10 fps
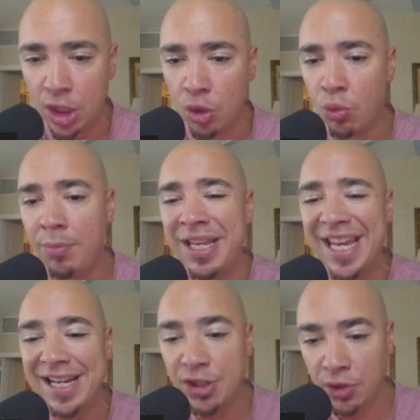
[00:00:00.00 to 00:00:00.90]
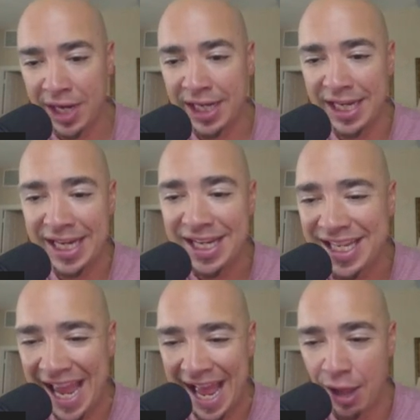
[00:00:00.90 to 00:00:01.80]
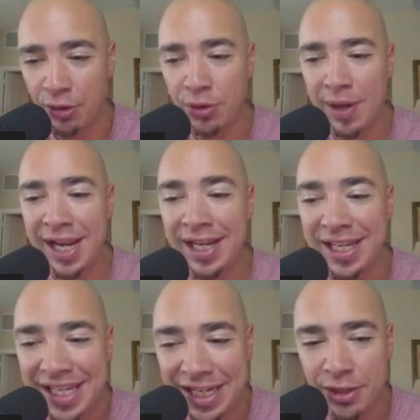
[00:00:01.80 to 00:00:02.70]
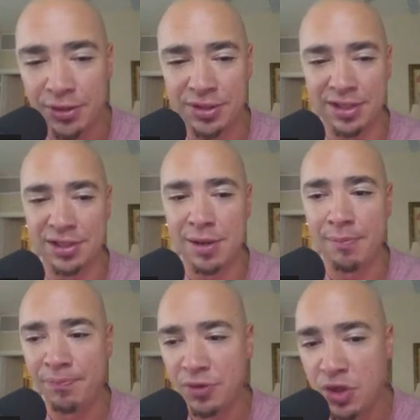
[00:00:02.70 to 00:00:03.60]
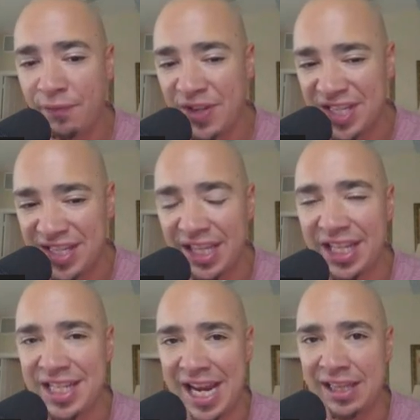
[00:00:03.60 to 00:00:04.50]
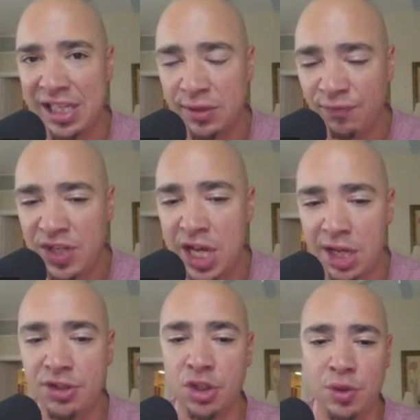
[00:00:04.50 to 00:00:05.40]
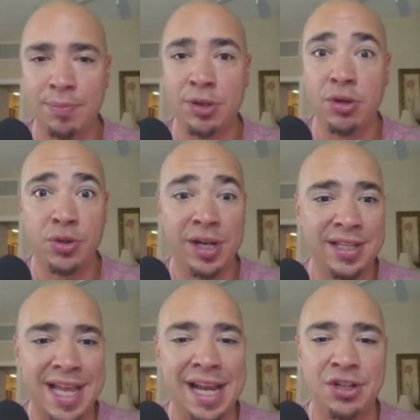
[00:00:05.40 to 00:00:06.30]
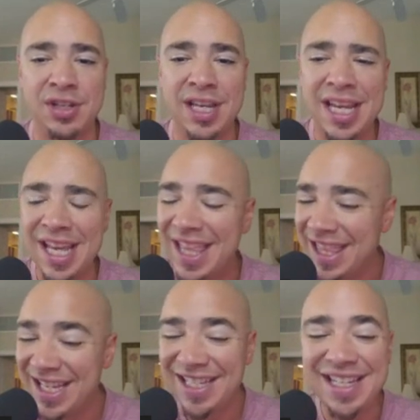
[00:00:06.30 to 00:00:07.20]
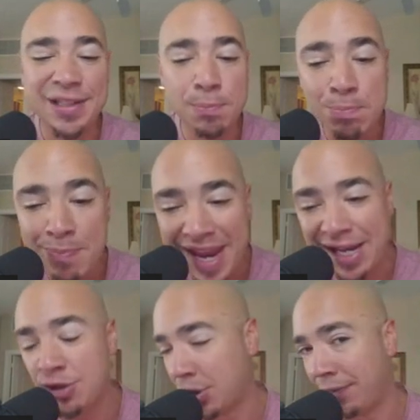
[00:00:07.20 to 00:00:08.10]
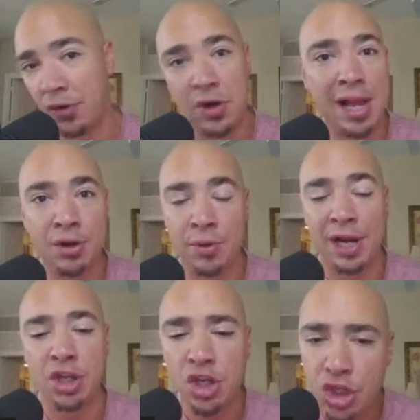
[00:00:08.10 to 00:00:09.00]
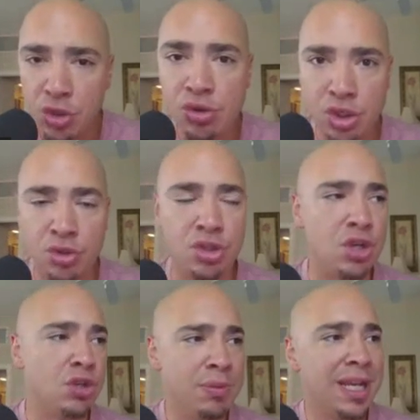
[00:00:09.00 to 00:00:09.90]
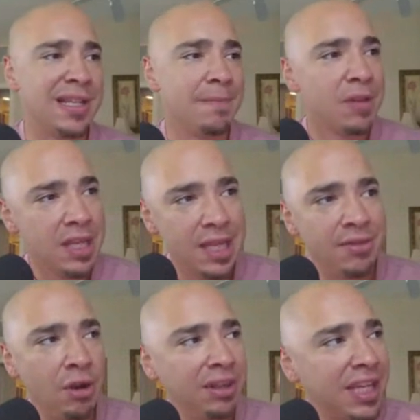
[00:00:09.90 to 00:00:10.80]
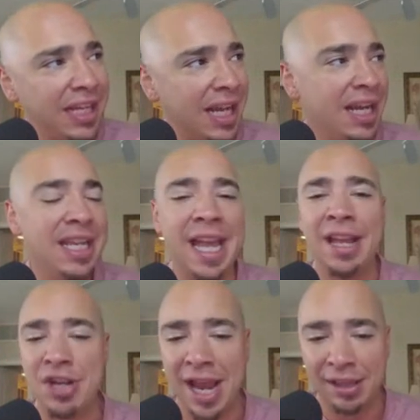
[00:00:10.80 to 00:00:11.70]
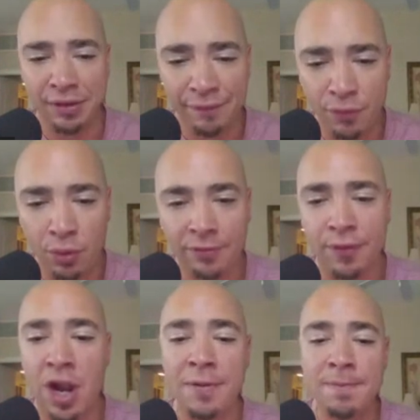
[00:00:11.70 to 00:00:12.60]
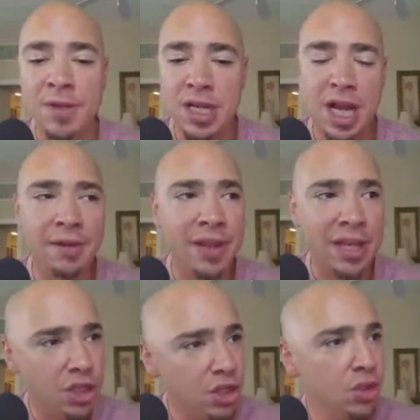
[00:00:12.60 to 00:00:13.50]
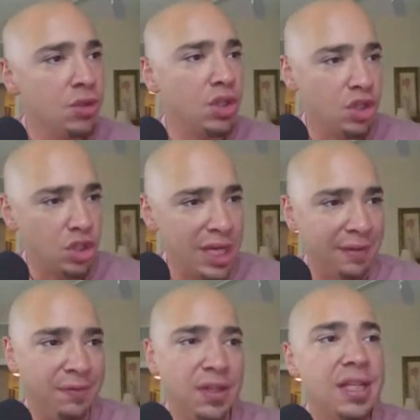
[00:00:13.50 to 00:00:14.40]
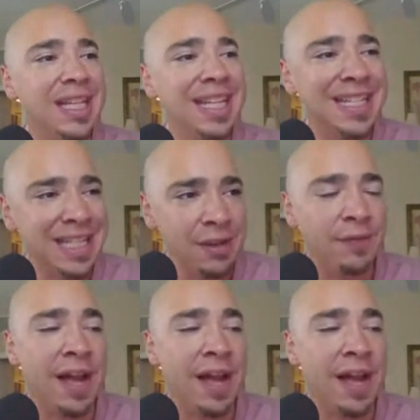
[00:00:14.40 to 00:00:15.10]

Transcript: will be integrated into the Algorand ecosystem to facilitate these fiat to crypto transactions. This is major for Algorand. Huge, huge news because they're at the cutting edge, at the forefront of a huge shift in DeFi,